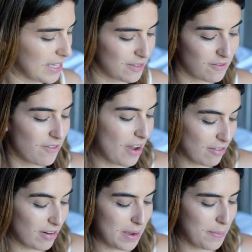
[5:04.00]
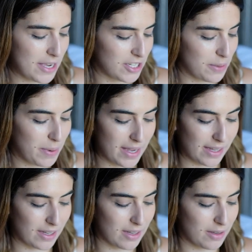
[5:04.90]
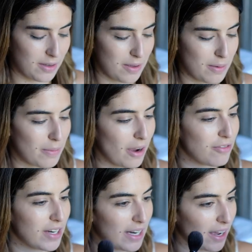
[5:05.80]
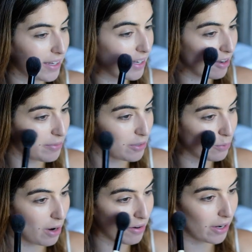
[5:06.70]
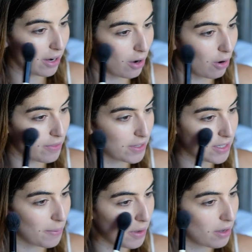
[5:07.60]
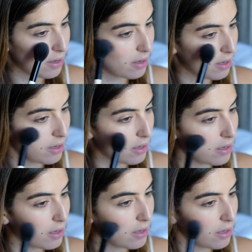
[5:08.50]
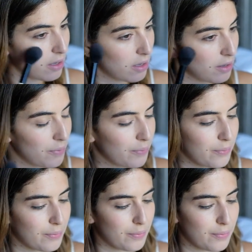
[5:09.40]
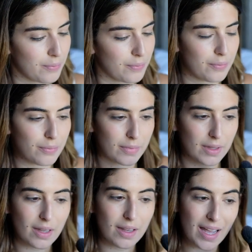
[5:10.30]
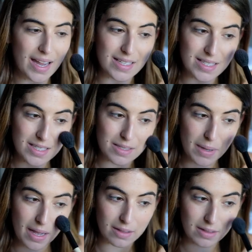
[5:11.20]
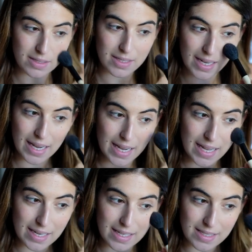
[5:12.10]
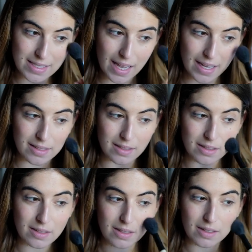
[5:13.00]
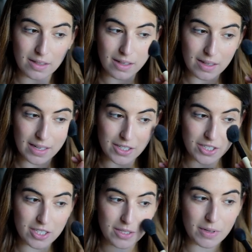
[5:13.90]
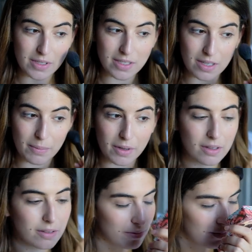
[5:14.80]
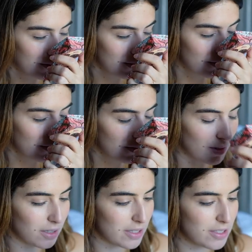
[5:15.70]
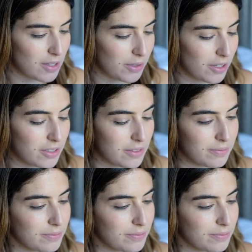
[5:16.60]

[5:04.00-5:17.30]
It's very peachy pink, but I really like it. I've been wearing it a lot in the summer. And it smells insane. It literally just smells like summer. Oh, it's so good.